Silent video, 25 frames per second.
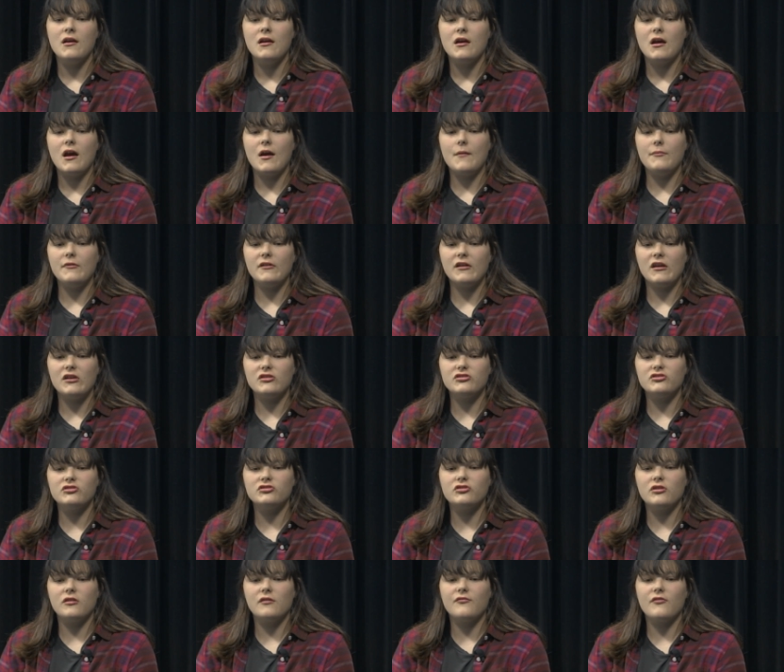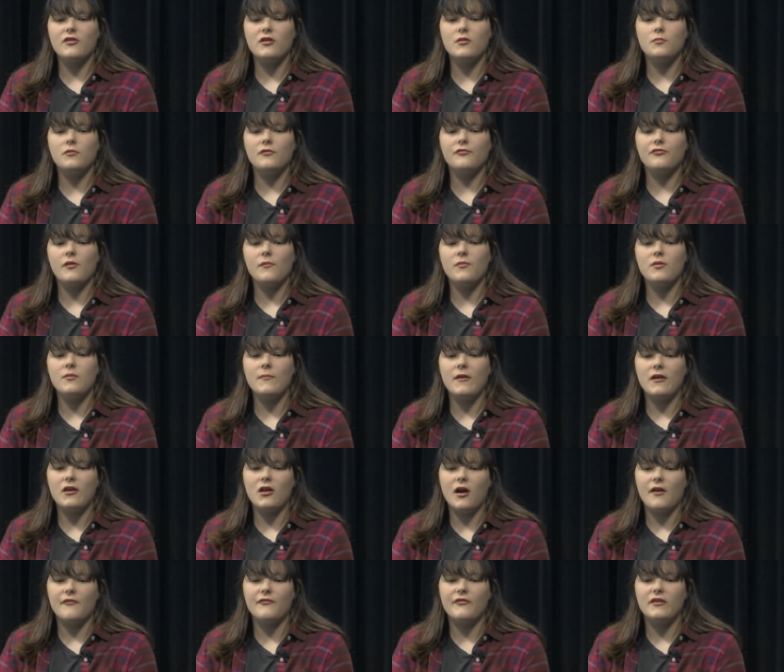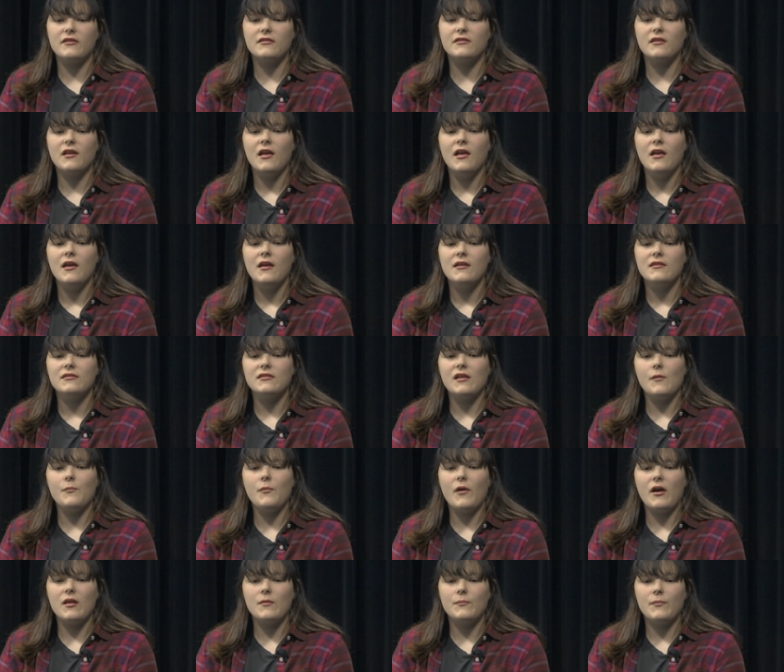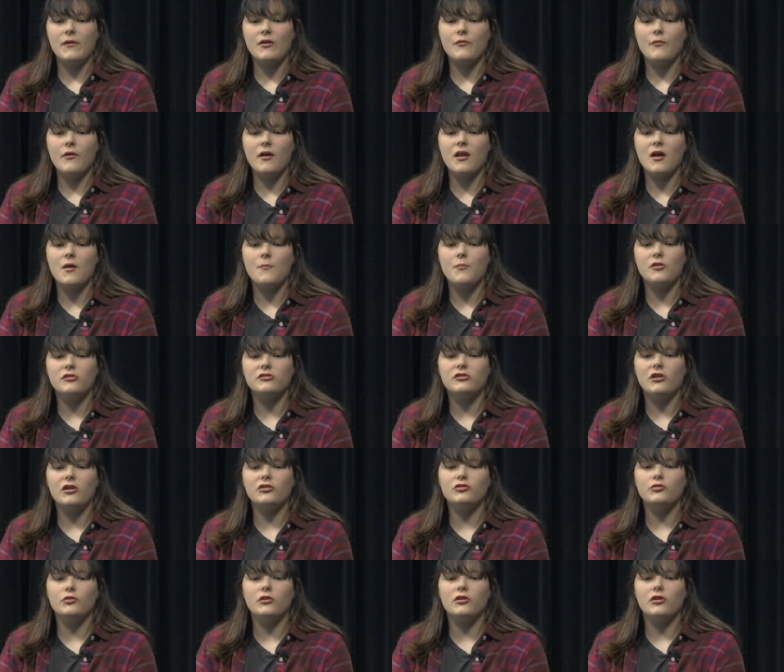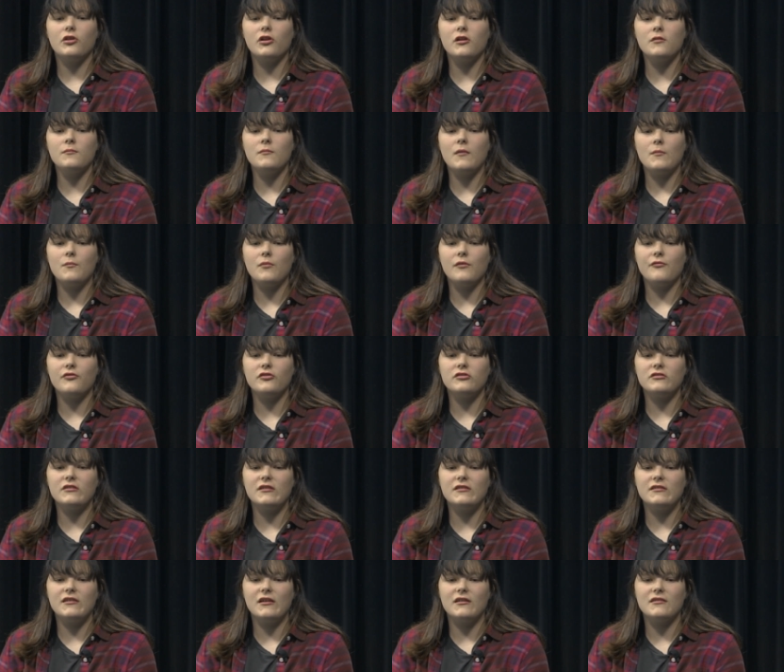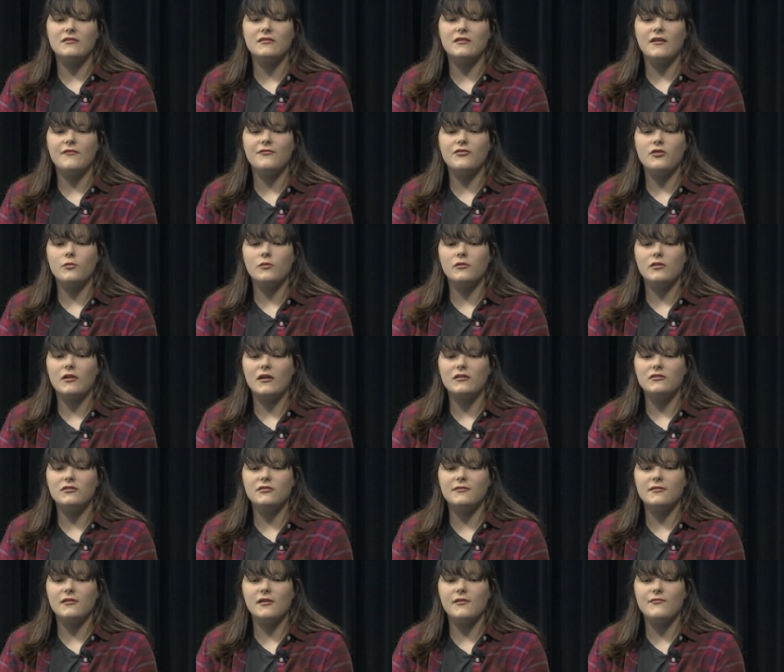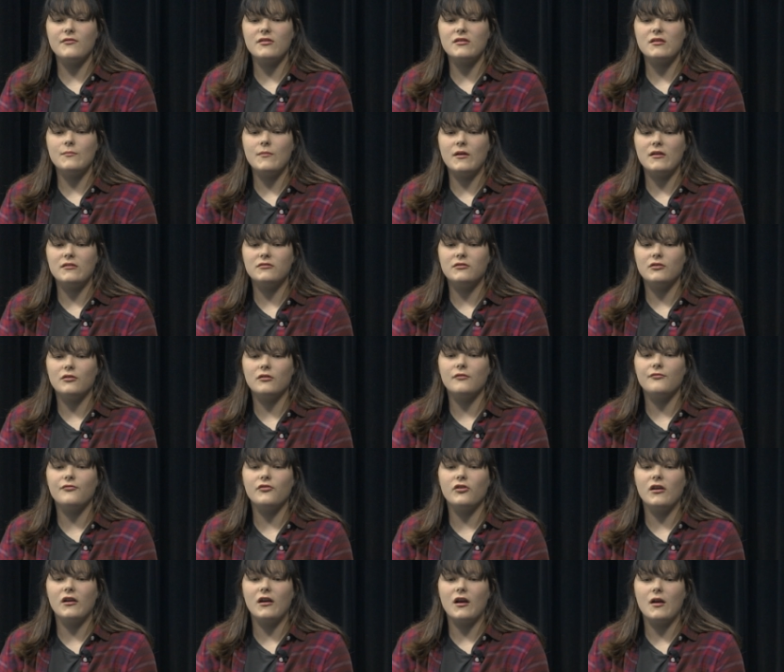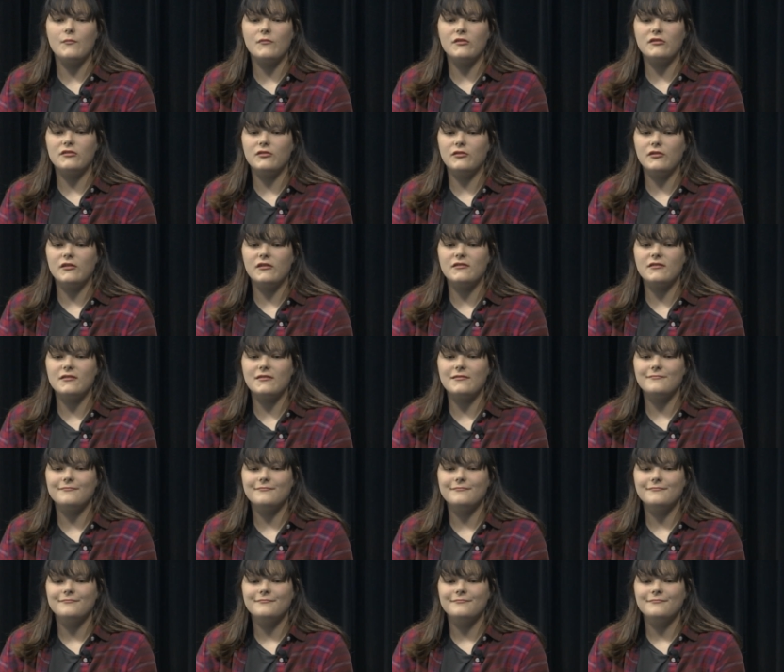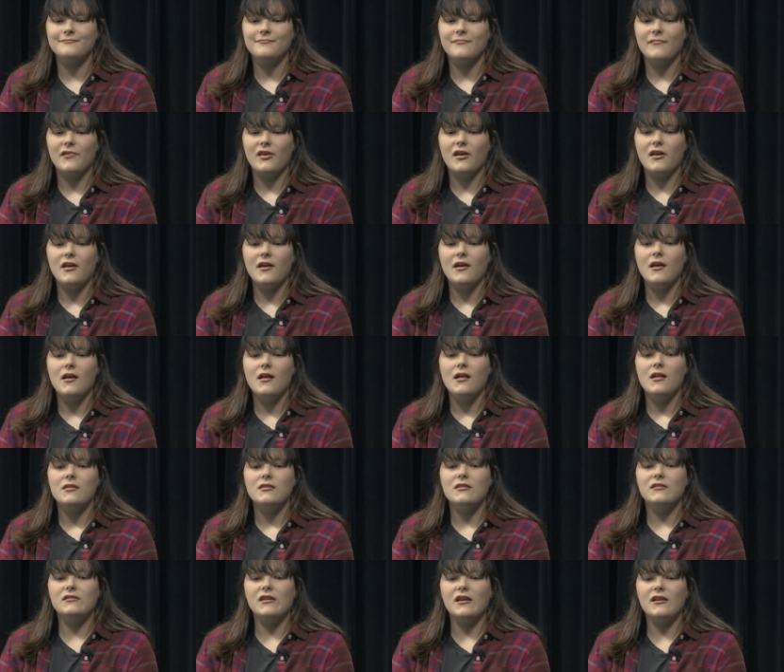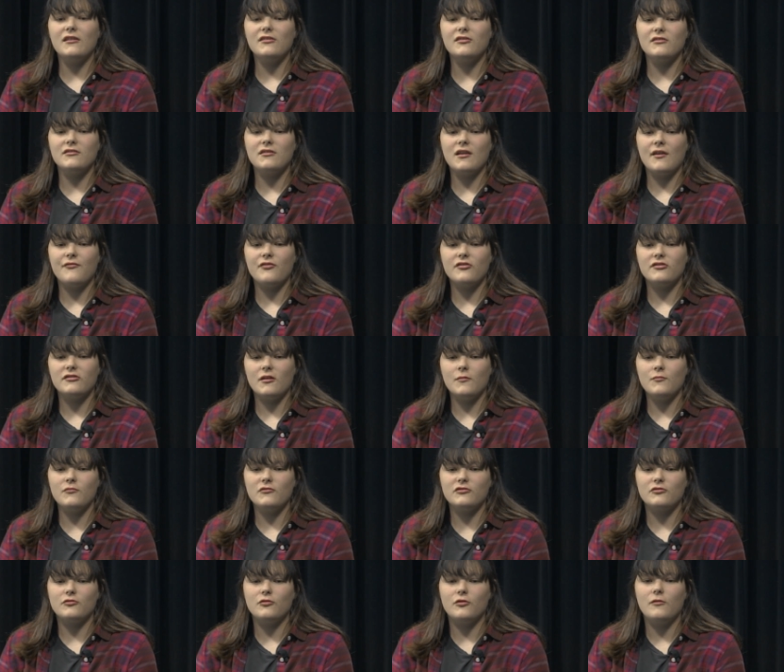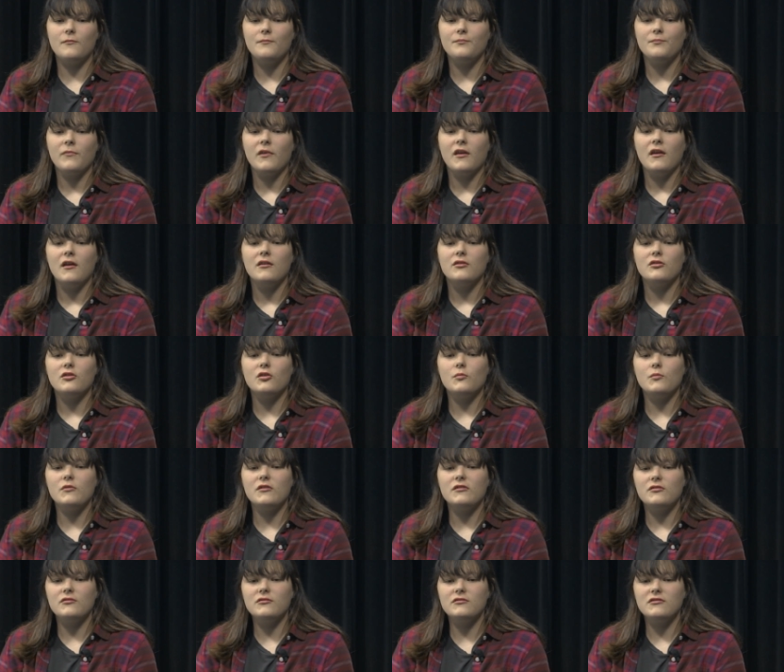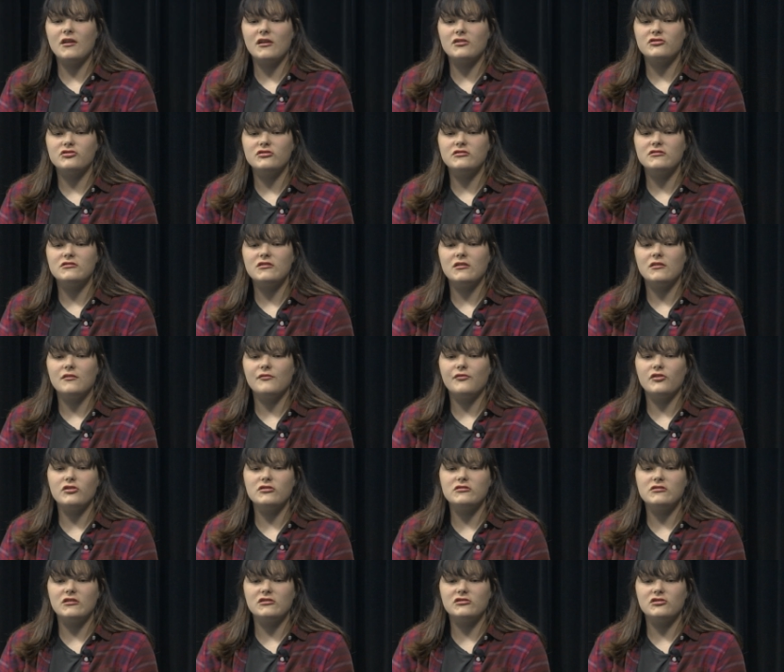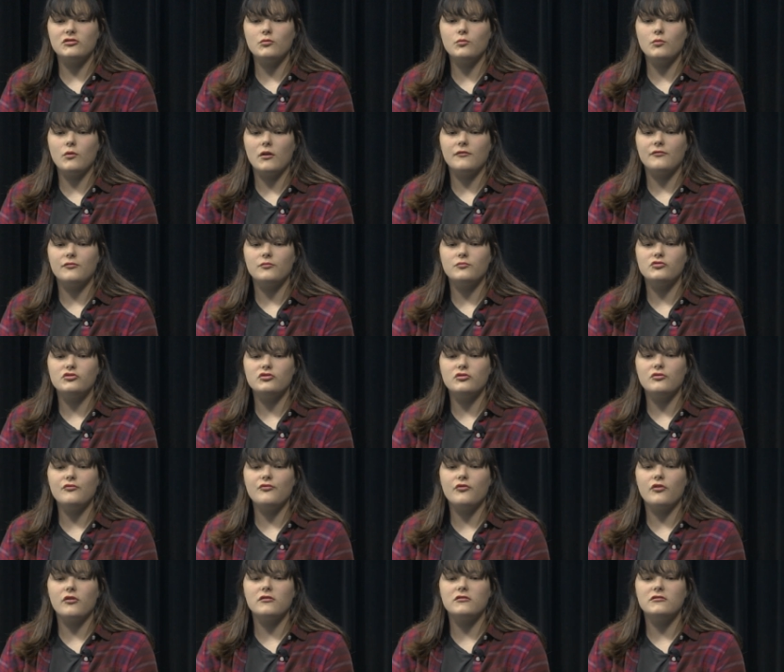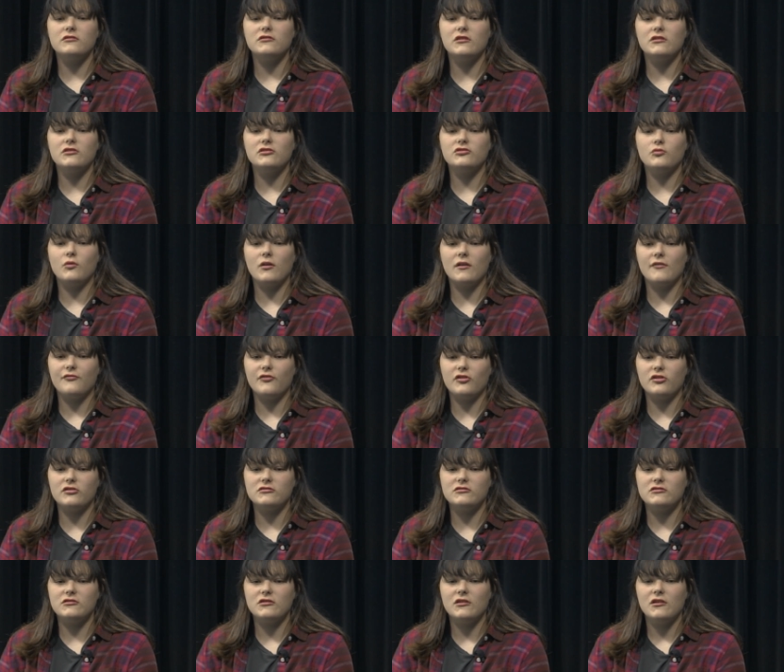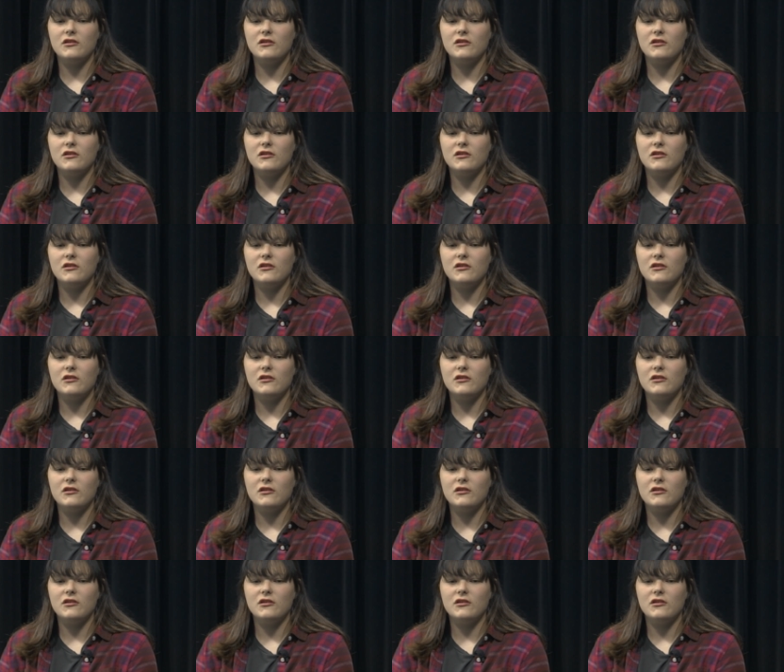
Applications are available from the main office. Stop by to pick one up or talk to a current member for details if you would like to serve as a mentor for incoming students. The dates are set for summer school. There will be two sessions, and the first session will run from June 4th to the 21st.